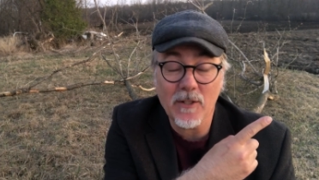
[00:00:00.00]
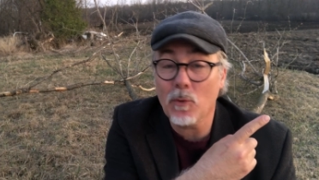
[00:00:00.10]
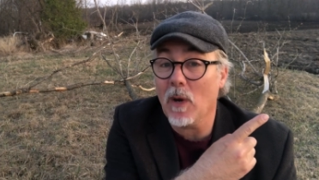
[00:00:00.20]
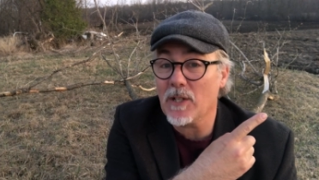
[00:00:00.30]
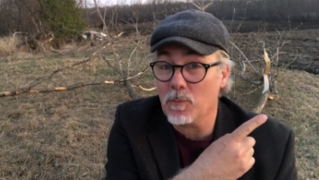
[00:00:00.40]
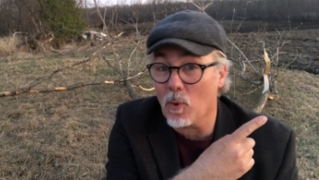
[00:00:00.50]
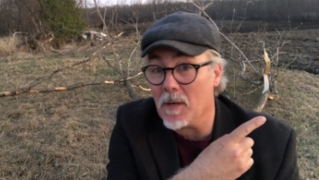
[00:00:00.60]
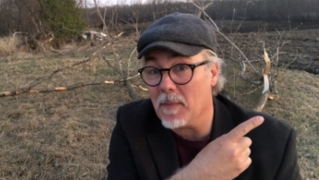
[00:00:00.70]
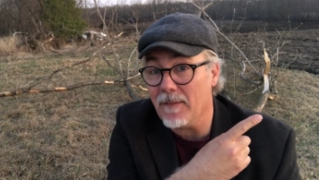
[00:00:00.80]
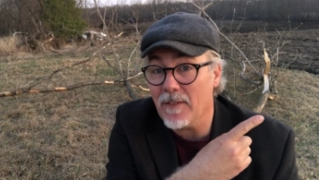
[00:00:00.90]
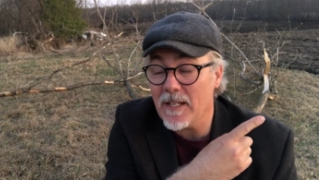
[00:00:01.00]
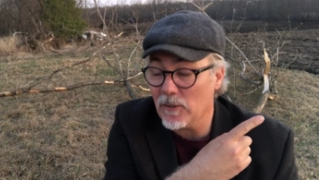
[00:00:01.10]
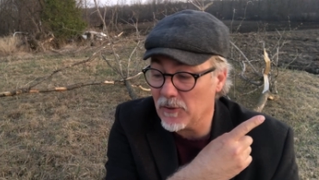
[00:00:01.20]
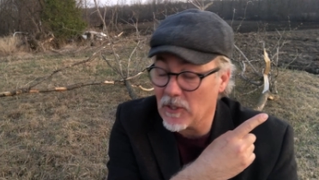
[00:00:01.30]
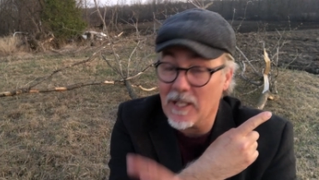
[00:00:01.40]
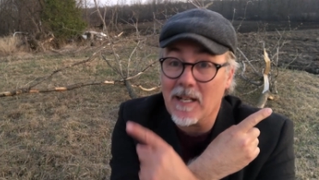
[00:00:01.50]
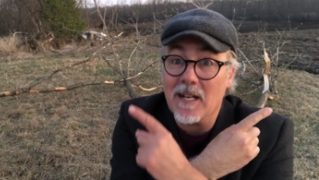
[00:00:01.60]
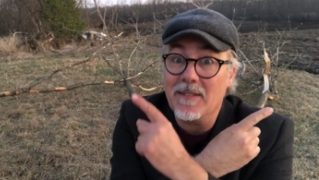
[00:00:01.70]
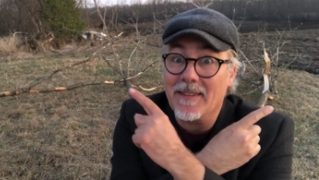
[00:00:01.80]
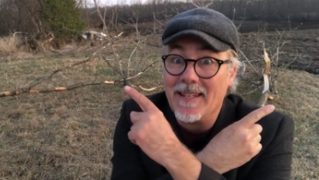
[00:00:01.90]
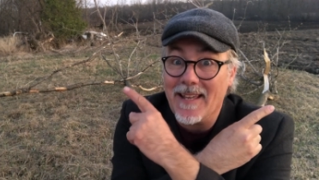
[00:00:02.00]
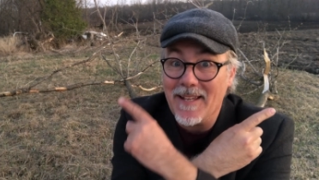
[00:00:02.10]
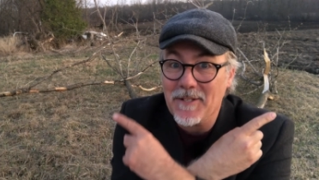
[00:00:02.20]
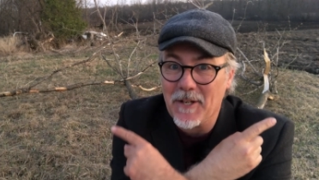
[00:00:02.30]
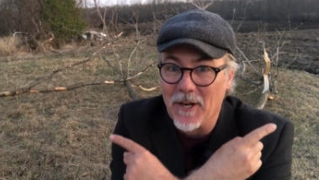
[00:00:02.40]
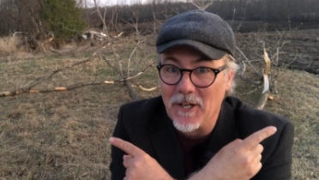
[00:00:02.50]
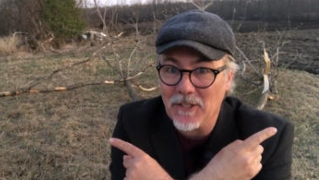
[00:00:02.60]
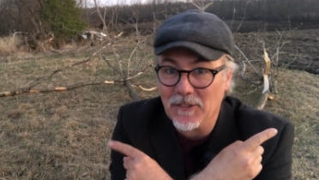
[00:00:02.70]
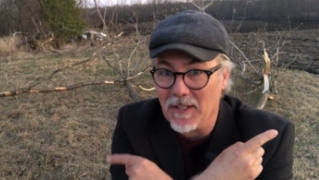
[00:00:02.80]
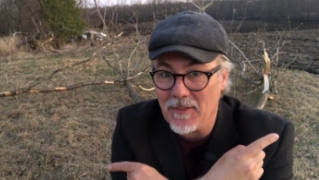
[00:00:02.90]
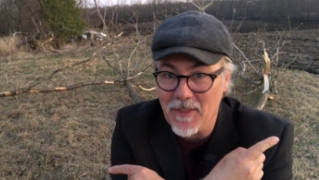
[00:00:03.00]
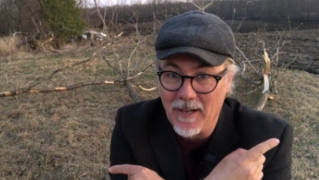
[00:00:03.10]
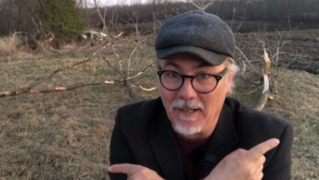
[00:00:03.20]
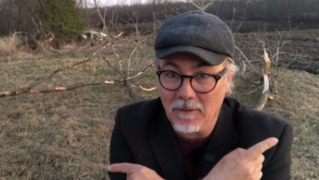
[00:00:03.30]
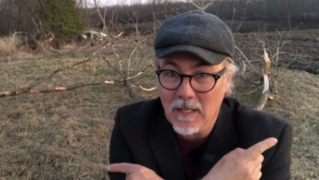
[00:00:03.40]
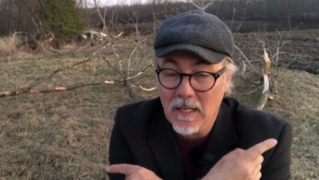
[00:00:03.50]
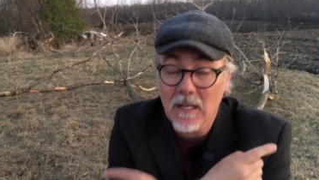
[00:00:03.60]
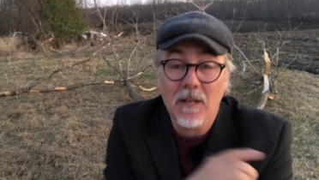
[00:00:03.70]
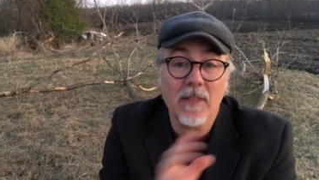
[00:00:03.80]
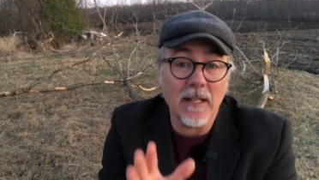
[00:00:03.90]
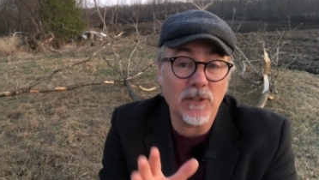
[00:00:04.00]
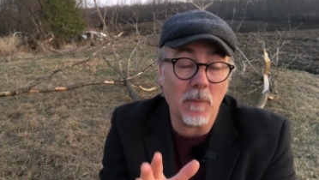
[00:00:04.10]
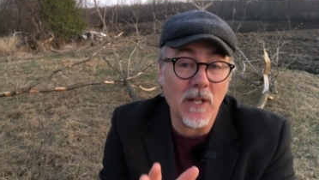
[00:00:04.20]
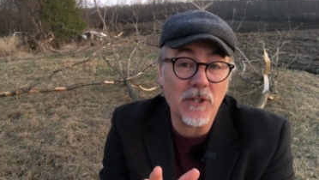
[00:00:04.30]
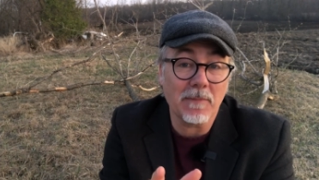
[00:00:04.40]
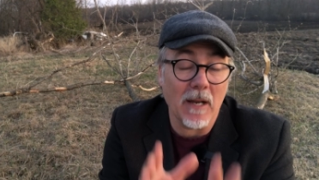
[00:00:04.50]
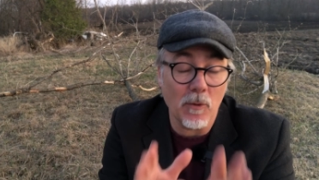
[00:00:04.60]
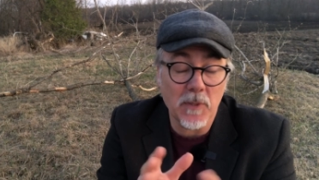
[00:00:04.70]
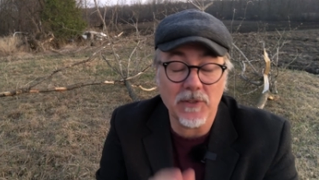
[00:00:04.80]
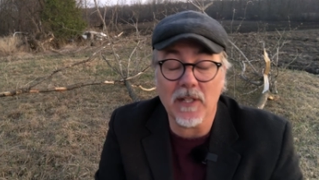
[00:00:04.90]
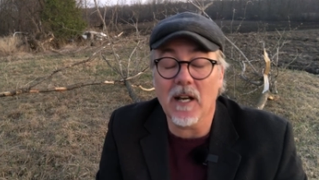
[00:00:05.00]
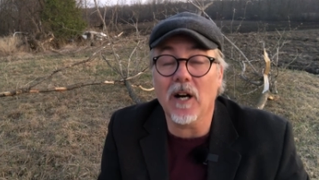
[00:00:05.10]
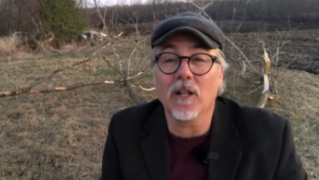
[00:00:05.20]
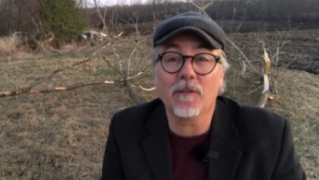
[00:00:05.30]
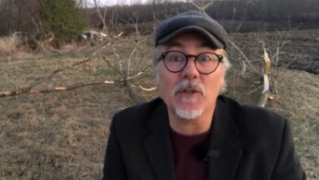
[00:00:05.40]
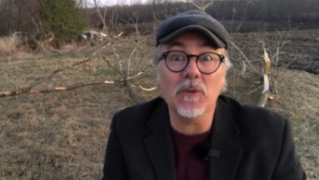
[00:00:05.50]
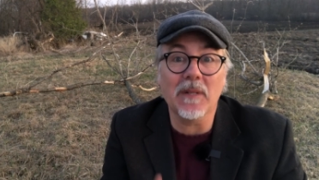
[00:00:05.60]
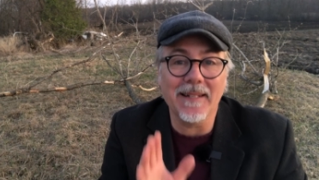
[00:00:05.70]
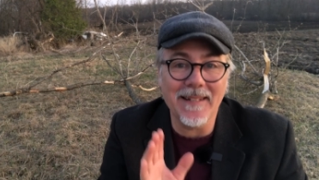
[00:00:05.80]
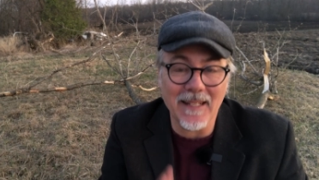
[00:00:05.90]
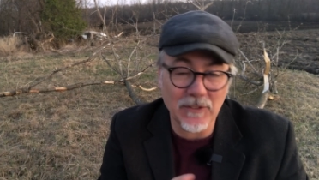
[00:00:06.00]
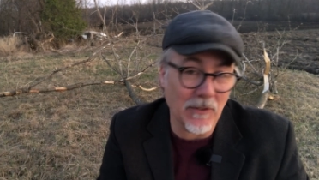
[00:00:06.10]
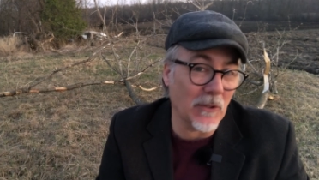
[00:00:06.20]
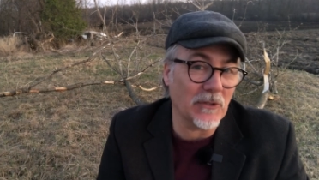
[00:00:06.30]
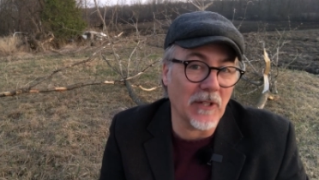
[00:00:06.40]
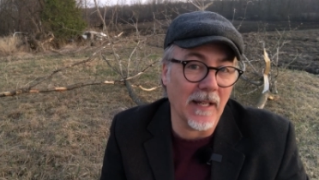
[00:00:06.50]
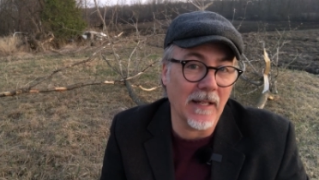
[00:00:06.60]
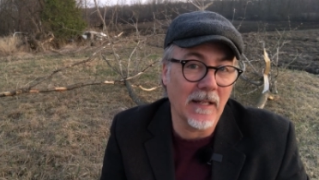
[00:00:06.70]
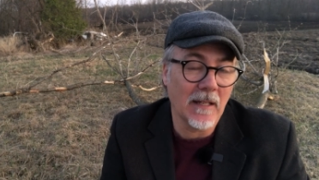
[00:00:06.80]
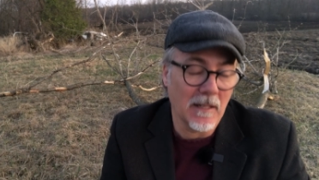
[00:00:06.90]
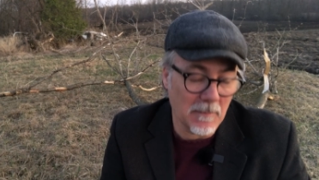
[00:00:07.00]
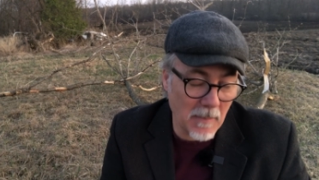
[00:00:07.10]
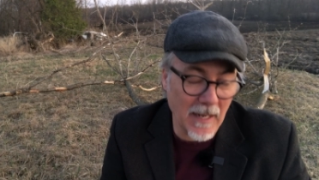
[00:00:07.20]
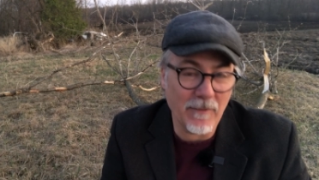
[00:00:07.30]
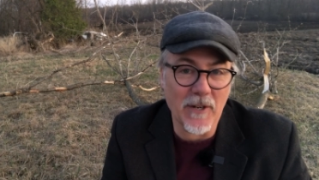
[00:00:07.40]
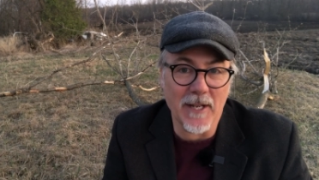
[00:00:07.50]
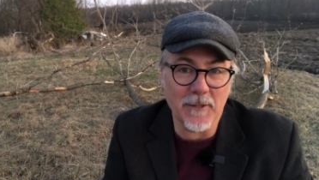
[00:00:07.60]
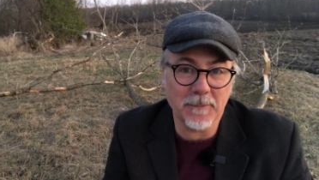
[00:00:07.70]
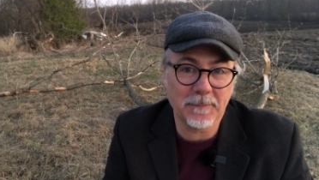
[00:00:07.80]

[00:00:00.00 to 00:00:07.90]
To watch more of my videos, click on the end cards there. Thanks so much. I hope to see all of you next Thursday. Bye for now.